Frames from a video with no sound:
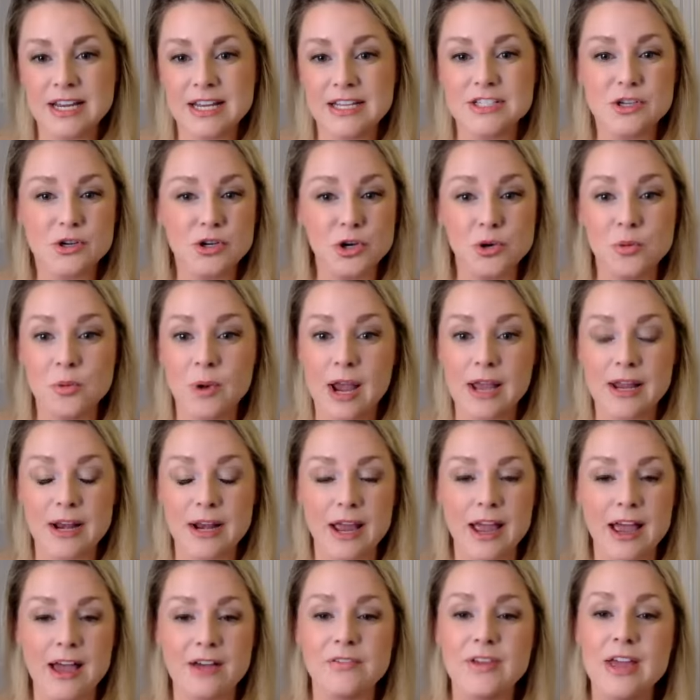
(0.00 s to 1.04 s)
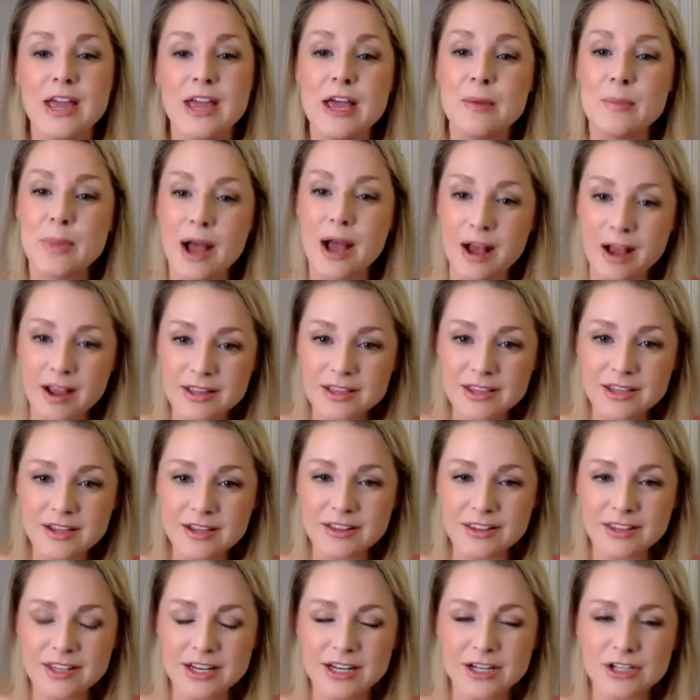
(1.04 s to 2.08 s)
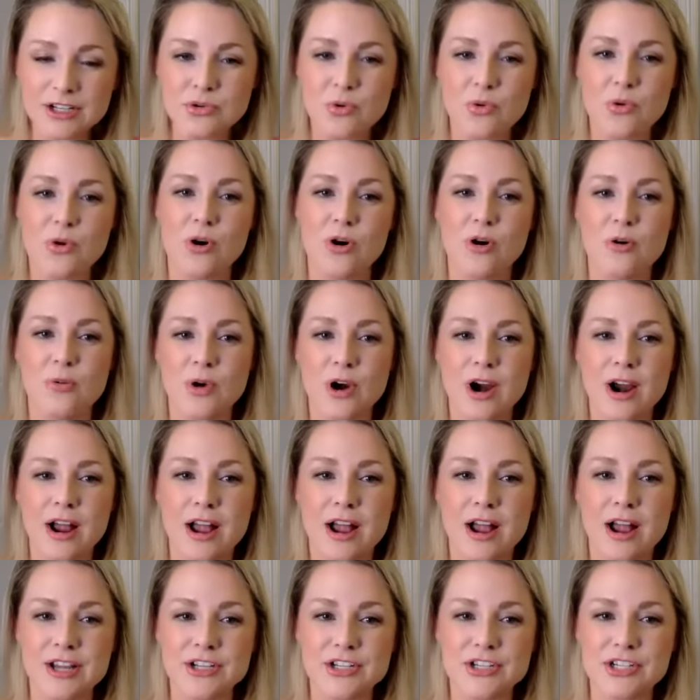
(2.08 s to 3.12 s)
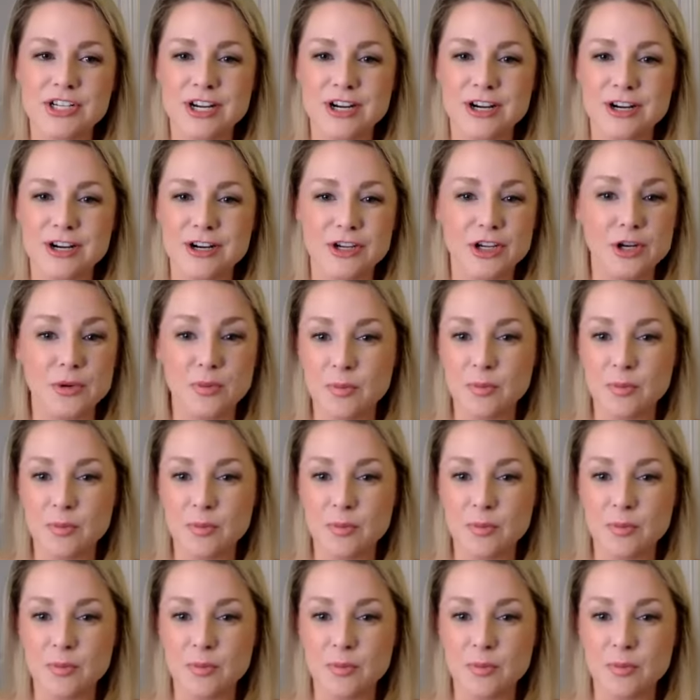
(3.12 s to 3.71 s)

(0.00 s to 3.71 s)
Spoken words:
And so you're right, I have Behind the Clinic Door, where I share,